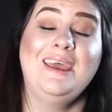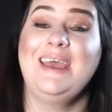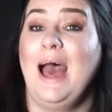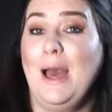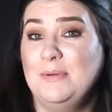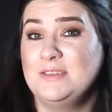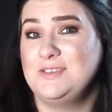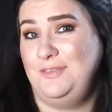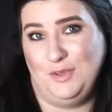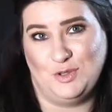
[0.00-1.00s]
It happens
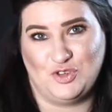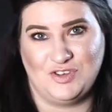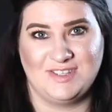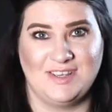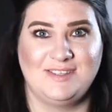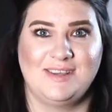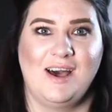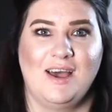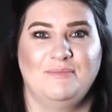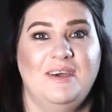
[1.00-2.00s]
a few treats at a
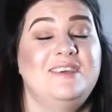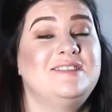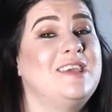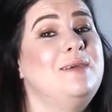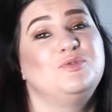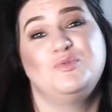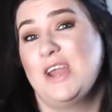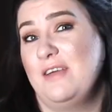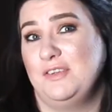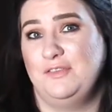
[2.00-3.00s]
time, a skipped run
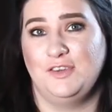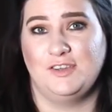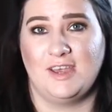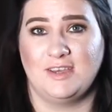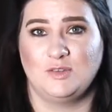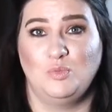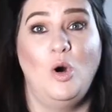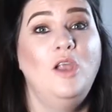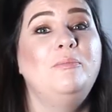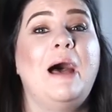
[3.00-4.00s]
every few days,
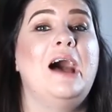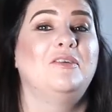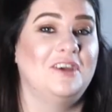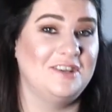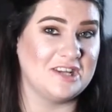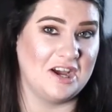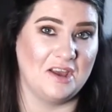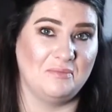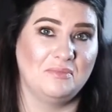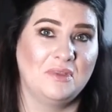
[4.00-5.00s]
one pound at a
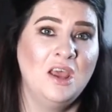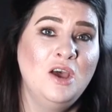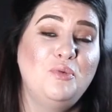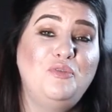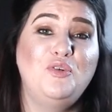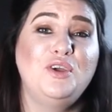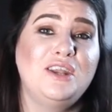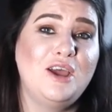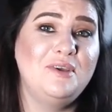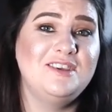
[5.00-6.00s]
time. Before you
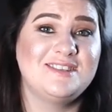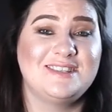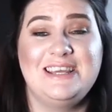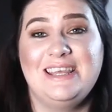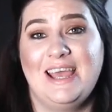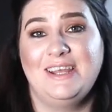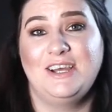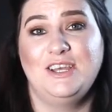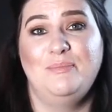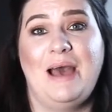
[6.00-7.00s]
know it, your sleek
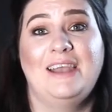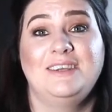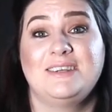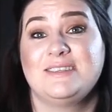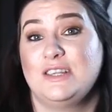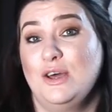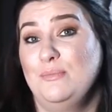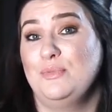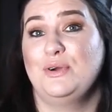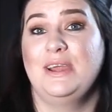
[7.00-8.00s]
canine companion is
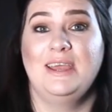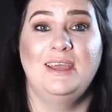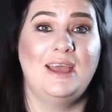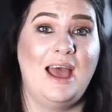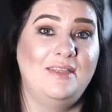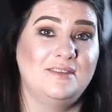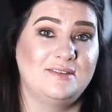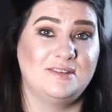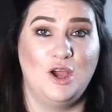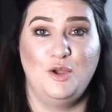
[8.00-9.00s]
lumbering at a
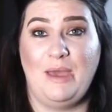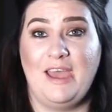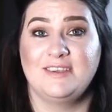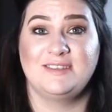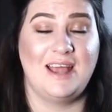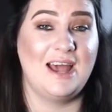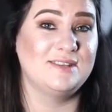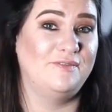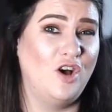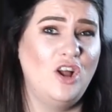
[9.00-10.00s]
slow pace and
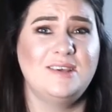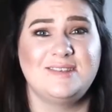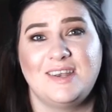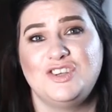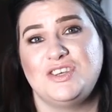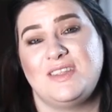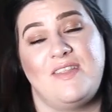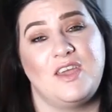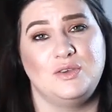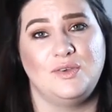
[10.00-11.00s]
has far less energy than
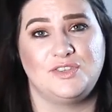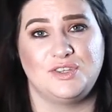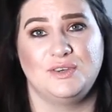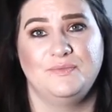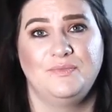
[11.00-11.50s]
they used to.